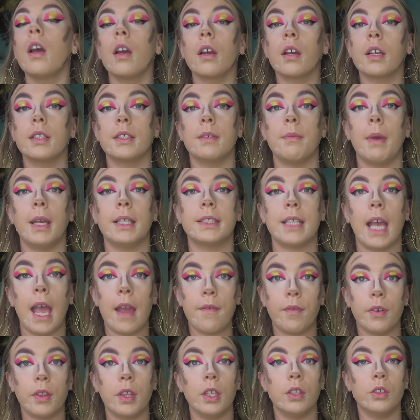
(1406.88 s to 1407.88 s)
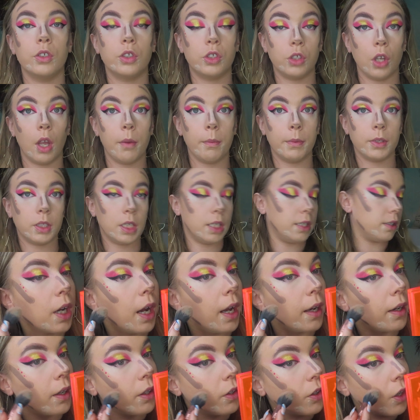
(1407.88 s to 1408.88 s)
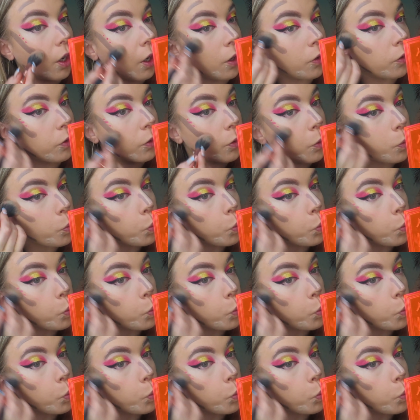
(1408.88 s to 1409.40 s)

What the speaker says: because it makes everything so much easier, and I just